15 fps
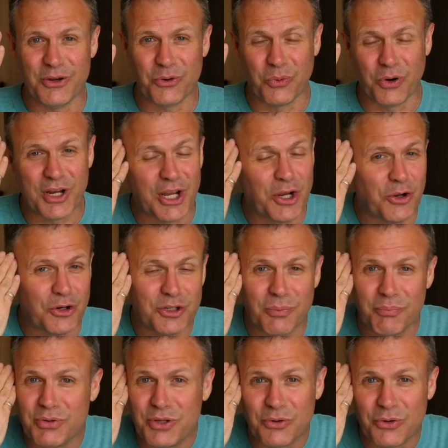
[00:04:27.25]
you're working on
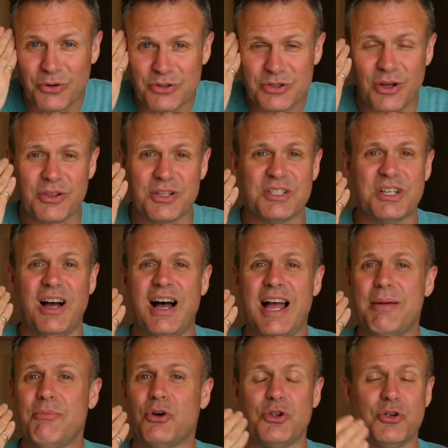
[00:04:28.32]
computers all the
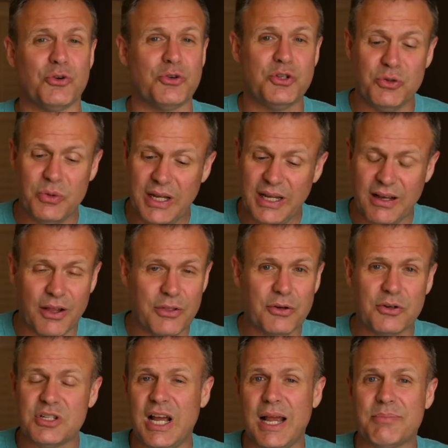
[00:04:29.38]
time or you're doing
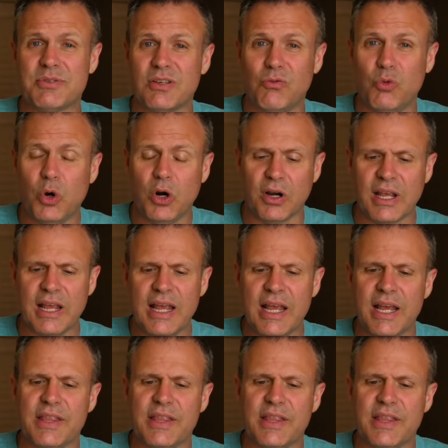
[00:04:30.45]
other types of work,